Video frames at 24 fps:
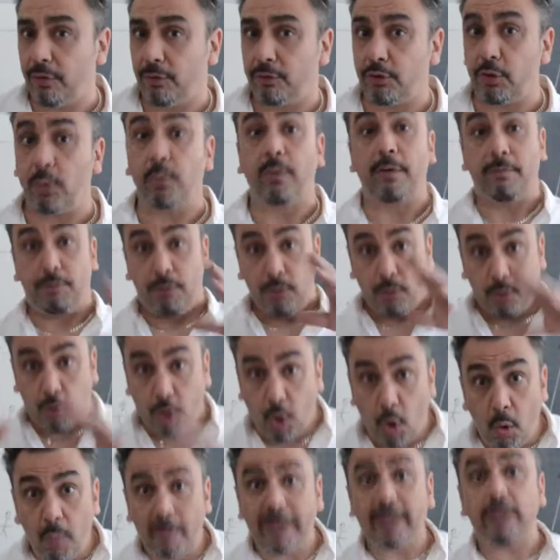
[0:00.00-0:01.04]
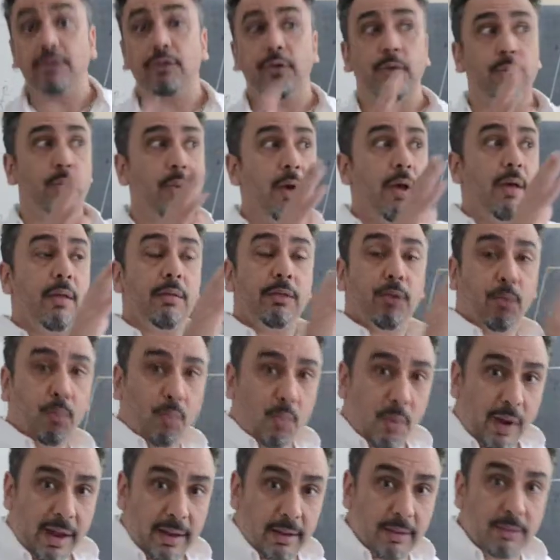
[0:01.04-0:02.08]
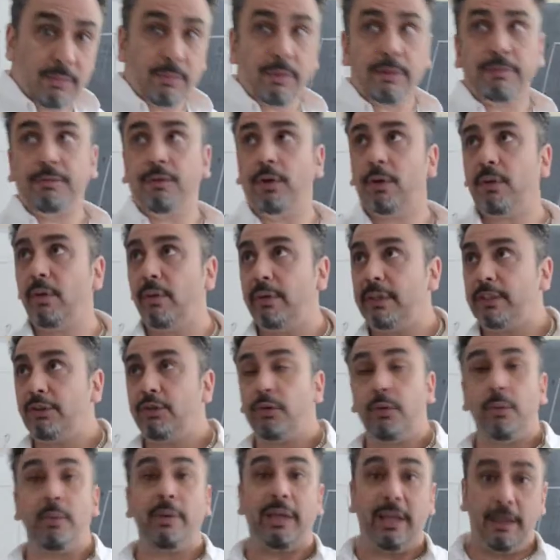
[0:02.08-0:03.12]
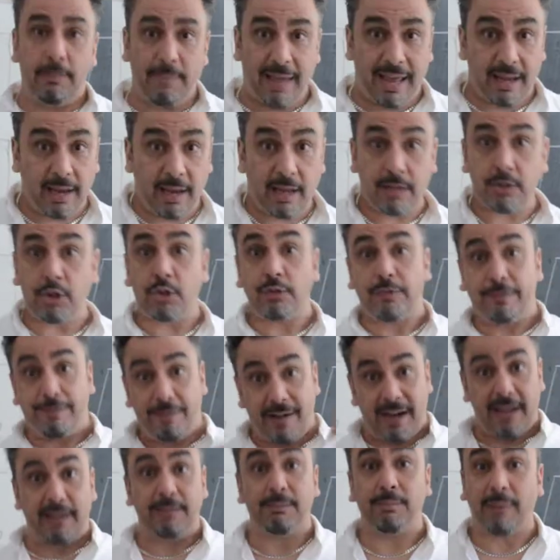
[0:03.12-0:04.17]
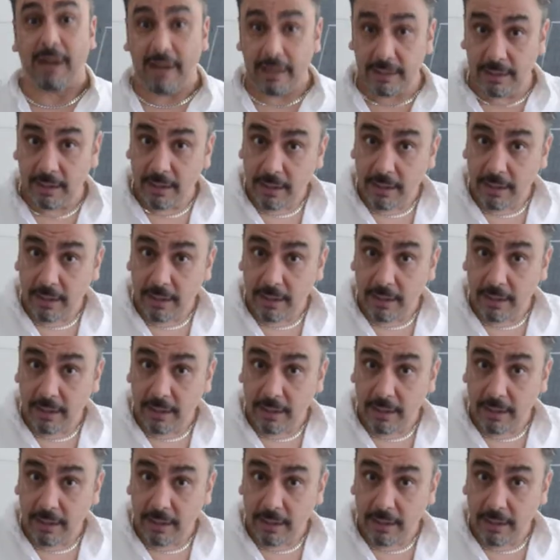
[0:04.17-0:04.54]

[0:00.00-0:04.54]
So if you're going to if you're going to eBay and you find my